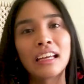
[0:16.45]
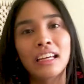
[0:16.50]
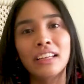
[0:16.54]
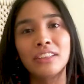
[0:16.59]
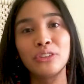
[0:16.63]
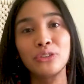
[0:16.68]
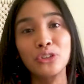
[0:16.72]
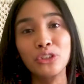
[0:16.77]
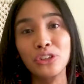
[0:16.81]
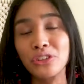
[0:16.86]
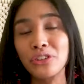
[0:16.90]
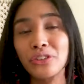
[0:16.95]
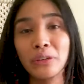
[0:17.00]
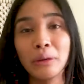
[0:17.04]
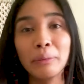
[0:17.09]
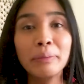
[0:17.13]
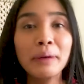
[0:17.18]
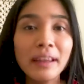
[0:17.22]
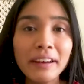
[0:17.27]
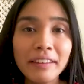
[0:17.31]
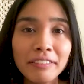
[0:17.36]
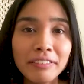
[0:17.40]
nutritional
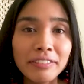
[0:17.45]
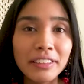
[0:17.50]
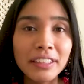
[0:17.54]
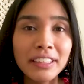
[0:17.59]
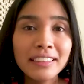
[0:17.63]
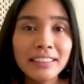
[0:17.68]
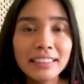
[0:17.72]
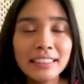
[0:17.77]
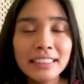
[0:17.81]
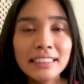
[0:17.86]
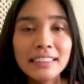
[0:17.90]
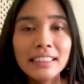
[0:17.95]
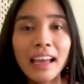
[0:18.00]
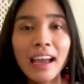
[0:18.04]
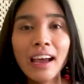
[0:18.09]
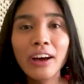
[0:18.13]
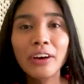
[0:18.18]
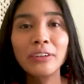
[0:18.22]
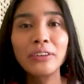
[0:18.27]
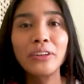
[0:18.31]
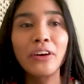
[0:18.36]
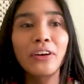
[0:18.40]
benefits,
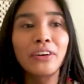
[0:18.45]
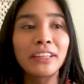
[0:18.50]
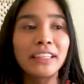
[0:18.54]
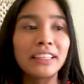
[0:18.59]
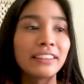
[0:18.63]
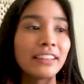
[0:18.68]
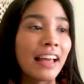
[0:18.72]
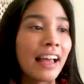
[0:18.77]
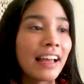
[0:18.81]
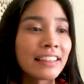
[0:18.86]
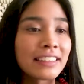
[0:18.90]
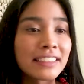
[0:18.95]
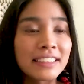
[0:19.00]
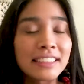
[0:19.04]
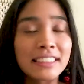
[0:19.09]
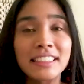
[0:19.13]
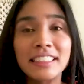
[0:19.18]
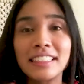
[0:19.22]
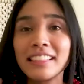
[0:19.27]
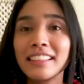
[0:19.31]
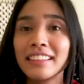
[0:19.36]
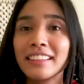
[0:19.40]
how long it lasts
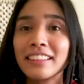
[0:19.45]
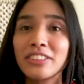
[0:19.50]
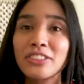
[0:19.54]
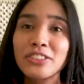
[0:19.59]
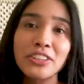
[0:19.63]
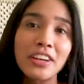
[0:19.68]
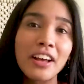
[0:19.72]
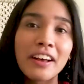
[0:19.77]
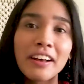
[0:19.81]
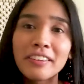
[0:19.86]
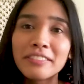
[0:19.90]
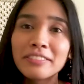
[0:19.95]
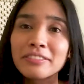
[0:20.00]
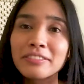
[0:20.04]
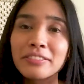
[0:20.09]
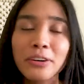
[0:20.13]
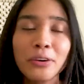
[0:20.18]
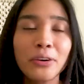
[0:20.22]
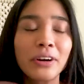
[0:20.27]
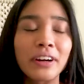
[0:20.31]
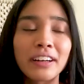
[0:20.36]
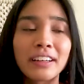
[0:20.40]
in the shelf,
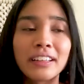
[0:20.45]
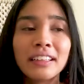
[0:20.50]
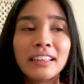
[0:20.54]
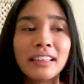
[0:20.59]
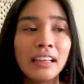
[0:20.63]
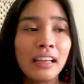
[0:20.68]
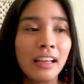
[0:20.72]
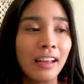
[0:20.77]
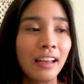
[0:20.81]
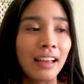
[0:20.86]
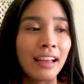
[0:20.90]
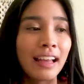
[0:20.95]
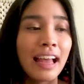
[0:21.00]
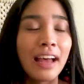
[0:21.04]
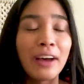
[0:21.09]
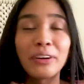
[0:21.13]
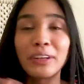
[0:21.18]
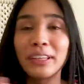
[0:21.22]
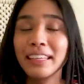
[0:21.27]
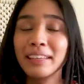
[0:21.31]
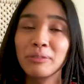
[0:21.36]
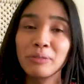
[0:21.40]
or how
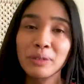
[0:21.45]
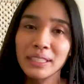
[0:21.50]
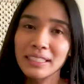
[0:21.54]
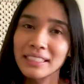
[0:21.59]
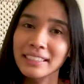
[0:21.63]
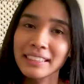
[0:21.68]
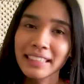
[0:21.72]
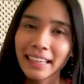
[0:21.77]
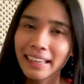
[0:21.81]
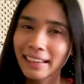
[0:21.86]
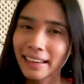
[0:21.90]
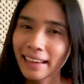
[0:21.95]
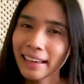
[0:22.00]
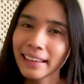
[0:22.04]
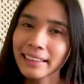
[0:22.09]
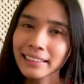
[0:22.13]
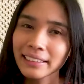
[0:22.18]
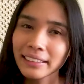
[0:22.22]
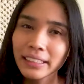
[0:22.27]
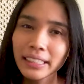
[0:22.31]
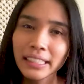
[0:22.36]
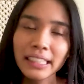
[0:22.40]
it can withstand
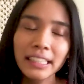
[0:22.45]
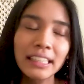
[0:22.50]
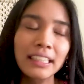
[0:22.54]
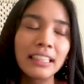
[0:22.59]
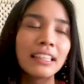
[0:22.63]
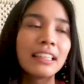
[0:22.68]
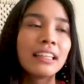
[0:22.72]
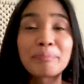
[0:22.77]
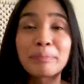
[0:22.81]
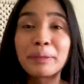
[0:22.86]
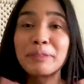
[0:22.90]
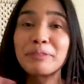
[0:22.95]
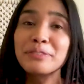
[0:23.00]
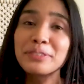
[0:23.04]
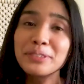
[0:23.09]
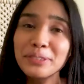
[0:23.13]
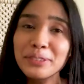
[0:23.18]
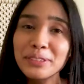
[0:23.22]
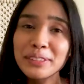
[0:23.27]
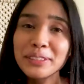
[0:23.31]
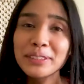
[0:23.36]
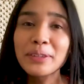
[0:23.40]
handling. But
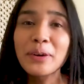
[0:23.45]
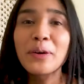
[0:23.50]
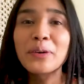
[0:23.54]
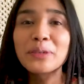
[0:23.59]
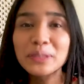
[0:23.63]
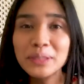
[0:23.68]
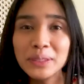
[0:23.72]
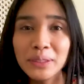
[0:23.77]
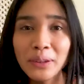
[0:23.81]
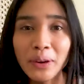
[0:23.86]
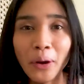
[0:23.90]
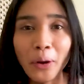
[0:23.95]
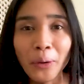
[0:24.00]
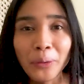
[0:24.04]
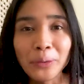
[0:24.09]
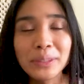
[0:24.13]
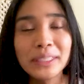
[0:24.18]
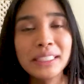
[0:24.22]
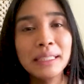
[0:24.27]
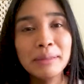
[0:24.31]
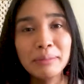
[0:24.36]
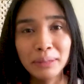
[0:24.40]
food is also
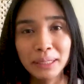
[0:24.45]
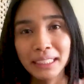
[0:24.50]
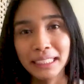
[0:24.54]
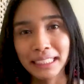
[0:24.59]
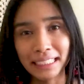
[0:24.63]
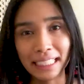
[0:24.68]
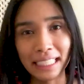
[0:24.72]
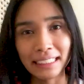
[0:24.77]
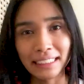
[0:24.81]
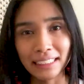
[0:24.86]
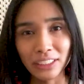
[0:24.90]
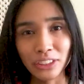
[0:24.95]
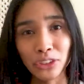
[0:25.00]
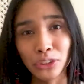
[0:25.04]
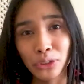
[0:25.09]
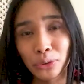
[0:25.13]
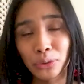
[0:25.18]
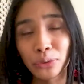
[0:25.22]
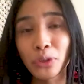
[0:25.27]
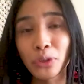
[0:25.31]
deeply connected to